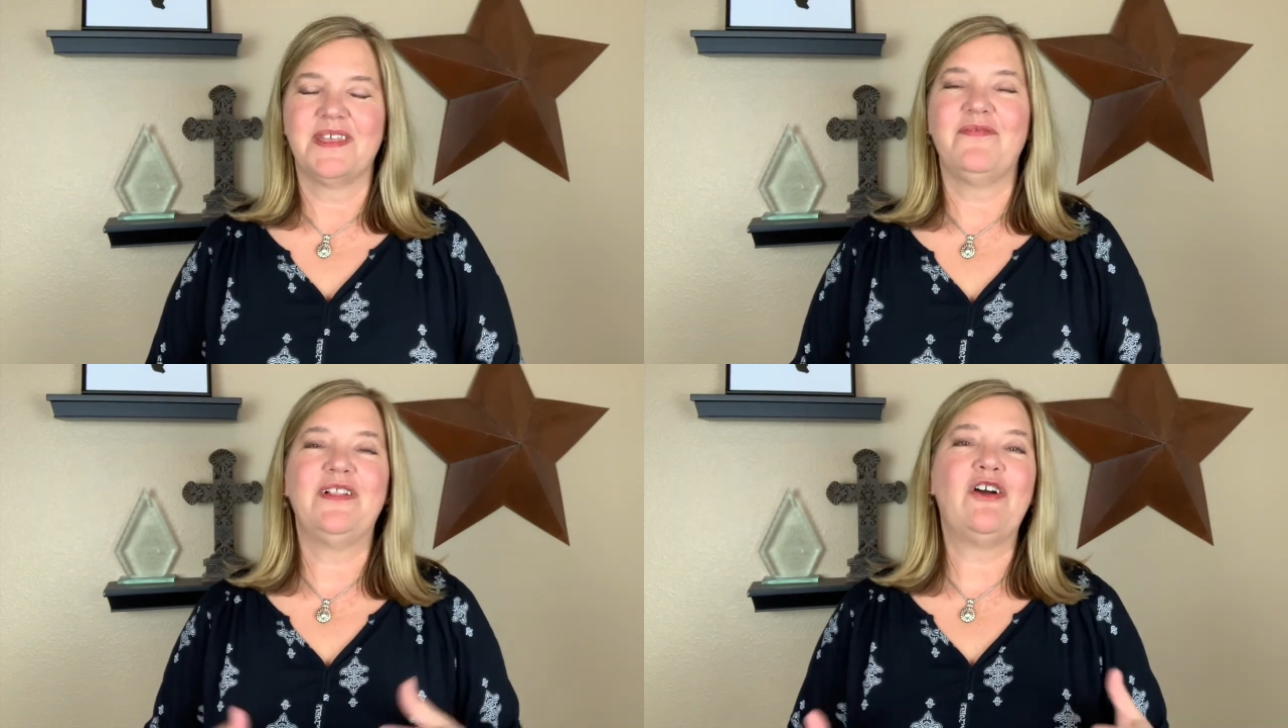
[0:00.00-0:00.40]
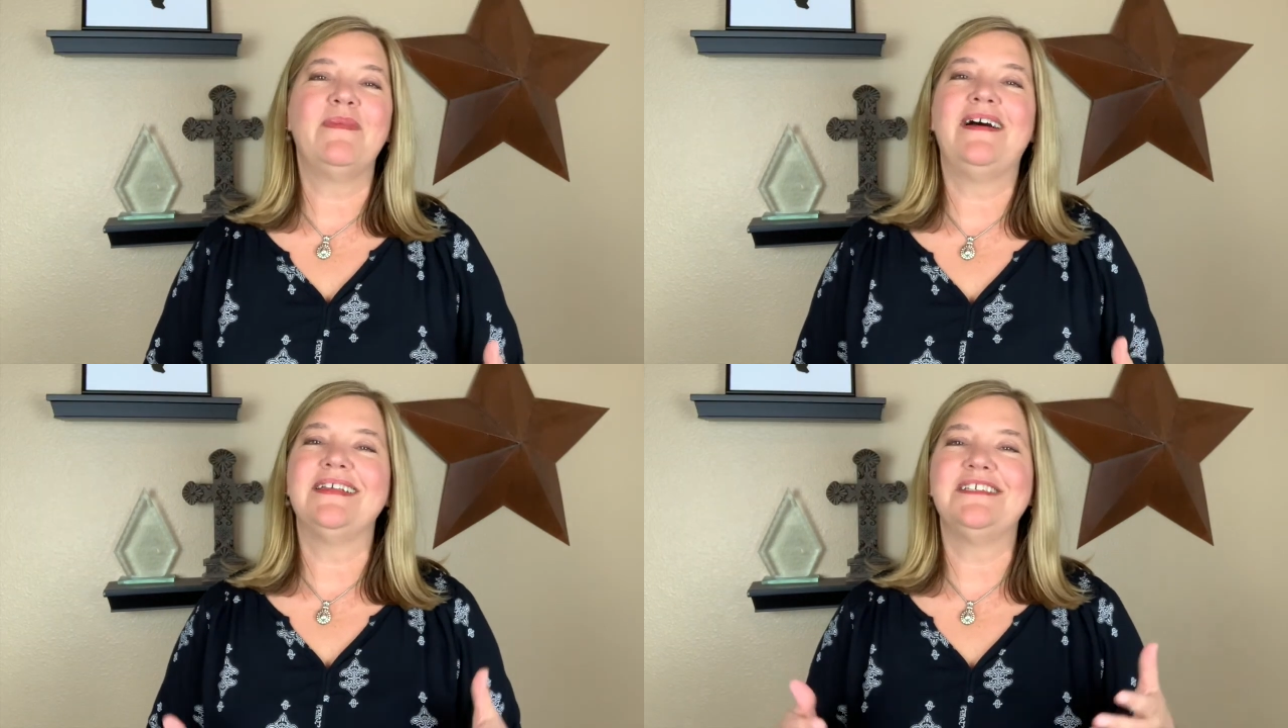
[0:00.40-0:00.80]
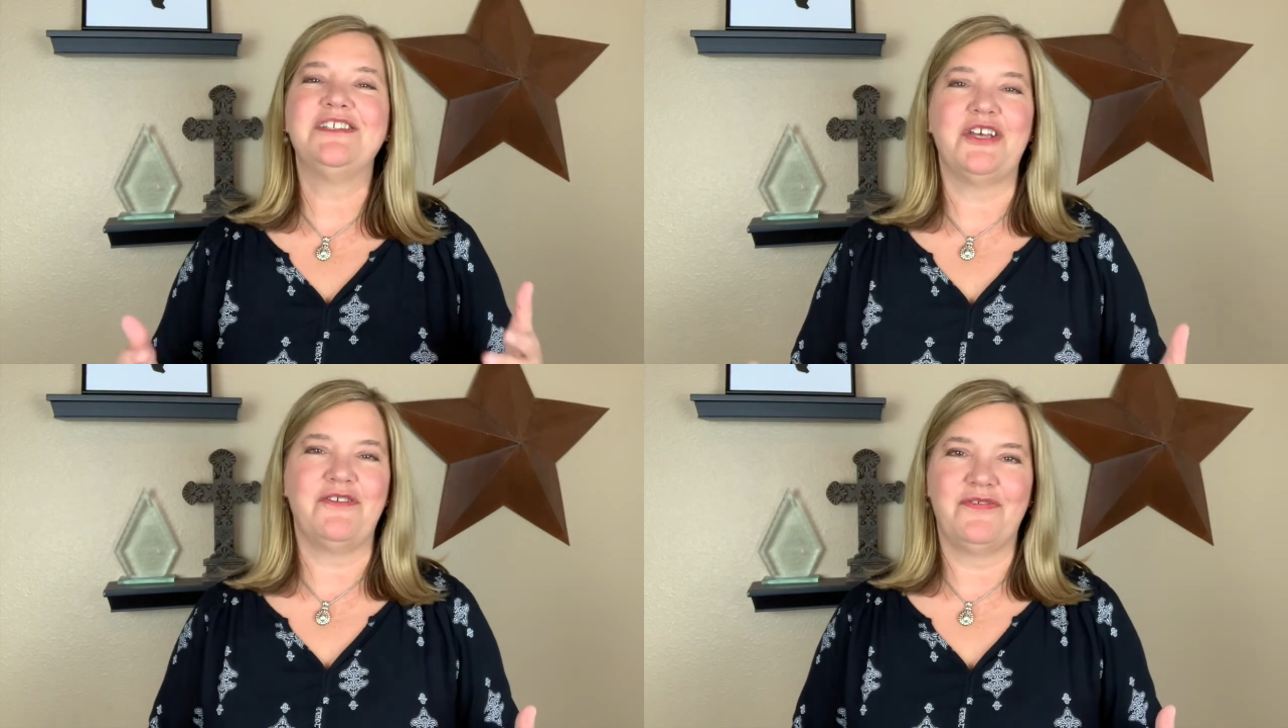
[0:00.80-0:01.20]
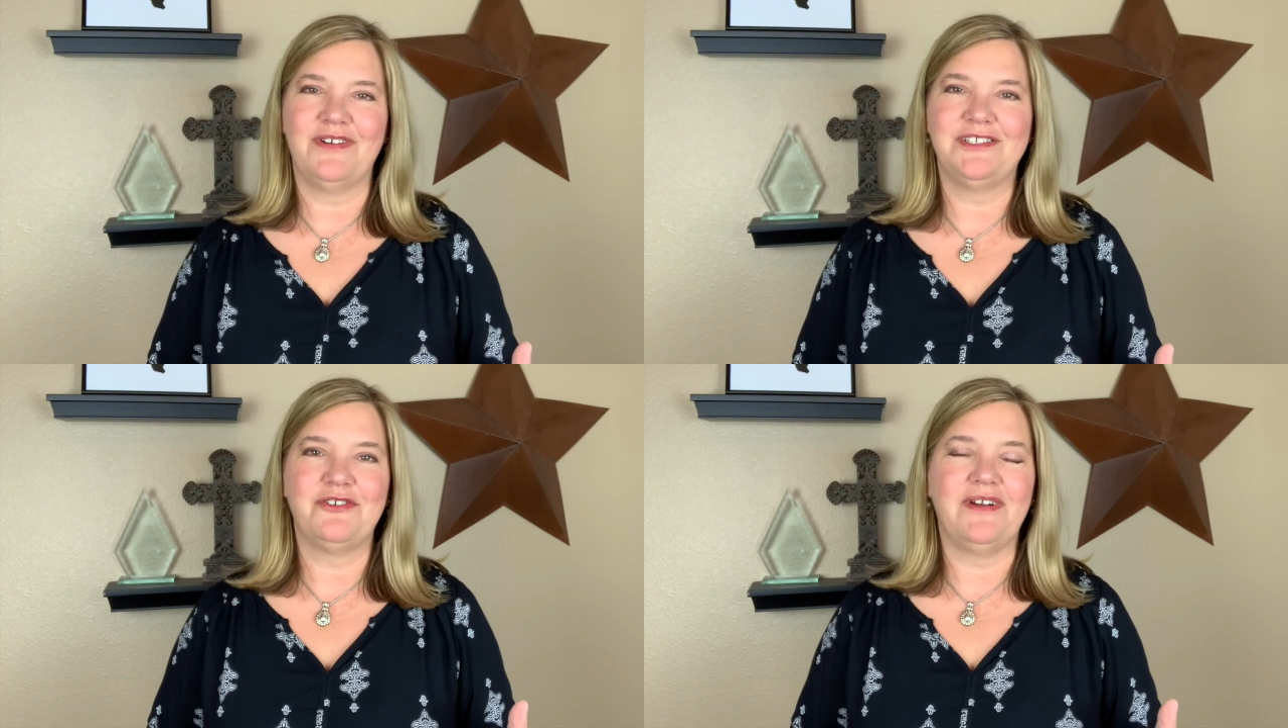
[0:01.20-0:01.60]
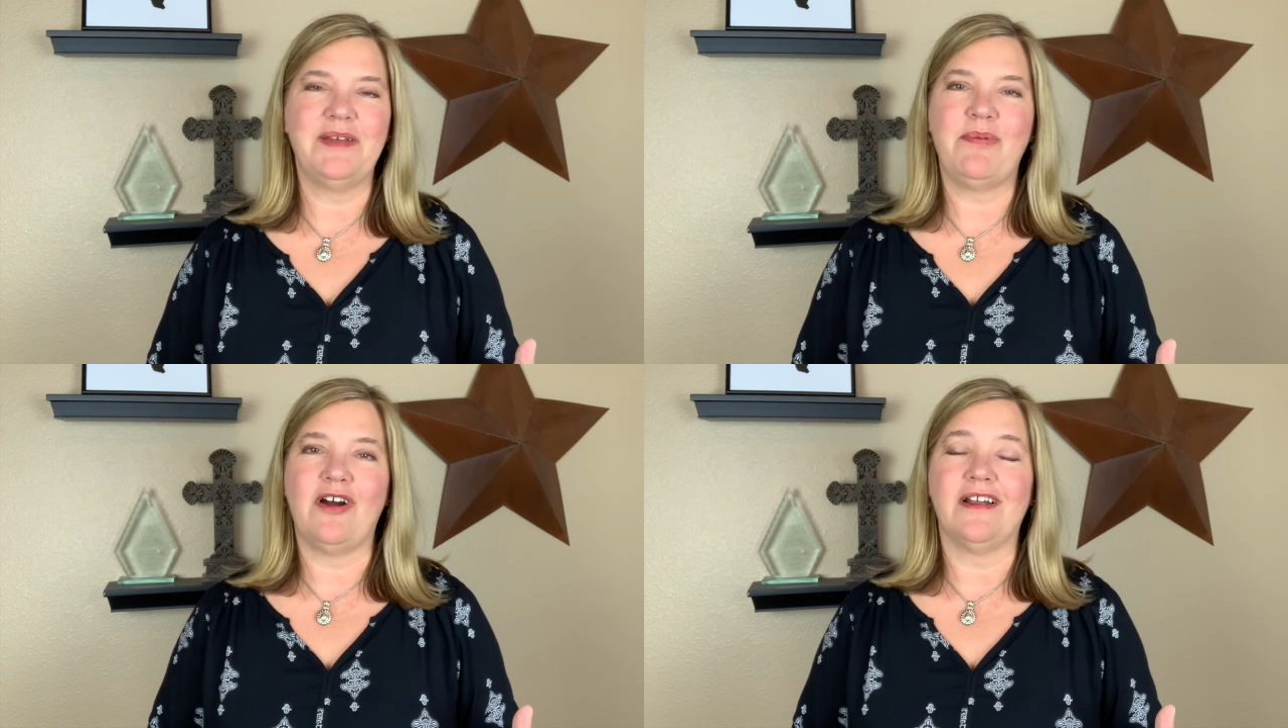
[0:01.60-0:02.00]
Flower Mound is known for its
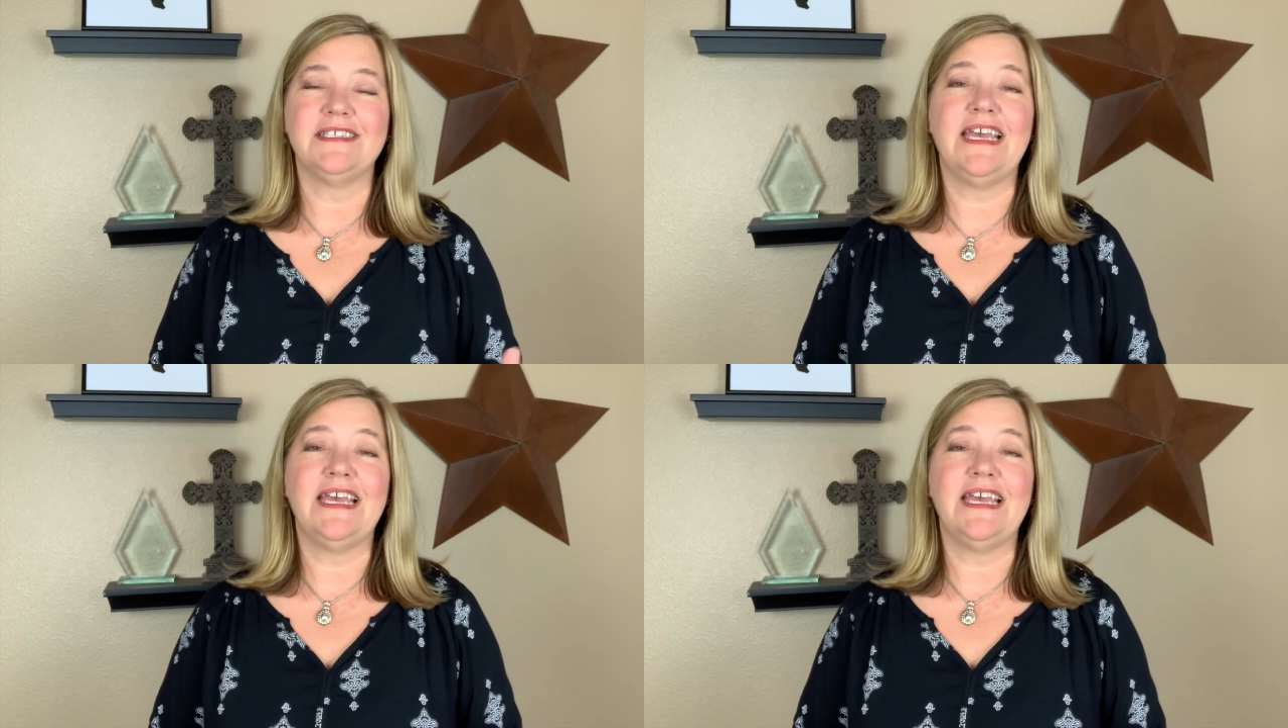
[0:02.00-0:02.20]
great parks,